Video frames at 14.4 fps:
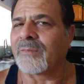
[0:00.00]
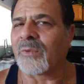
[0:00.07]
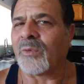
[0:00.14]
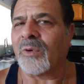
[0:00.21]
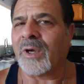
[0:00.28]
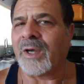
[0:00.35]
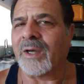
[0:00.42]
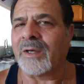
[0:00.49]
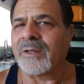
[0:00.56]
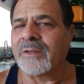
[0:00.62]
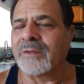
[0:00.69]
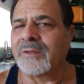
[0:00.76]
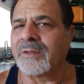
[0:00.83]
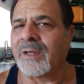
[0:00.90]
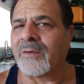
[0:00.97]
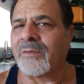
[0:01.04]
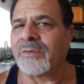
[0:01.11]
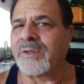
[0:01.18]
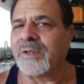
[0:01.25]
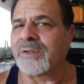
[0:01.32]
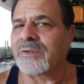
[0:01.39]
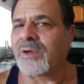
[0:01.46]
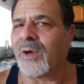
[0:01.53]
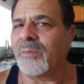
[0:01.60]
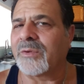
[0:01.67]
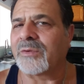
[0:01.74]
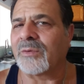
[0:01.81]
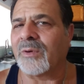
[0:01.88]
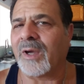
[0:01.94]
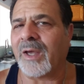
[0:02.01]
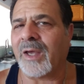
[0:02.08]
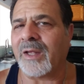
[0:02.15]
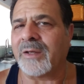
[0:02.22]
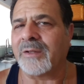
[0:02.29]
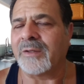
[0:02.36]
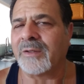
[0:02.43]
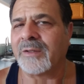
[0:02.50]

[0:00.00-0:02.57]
where everything's coming to a head.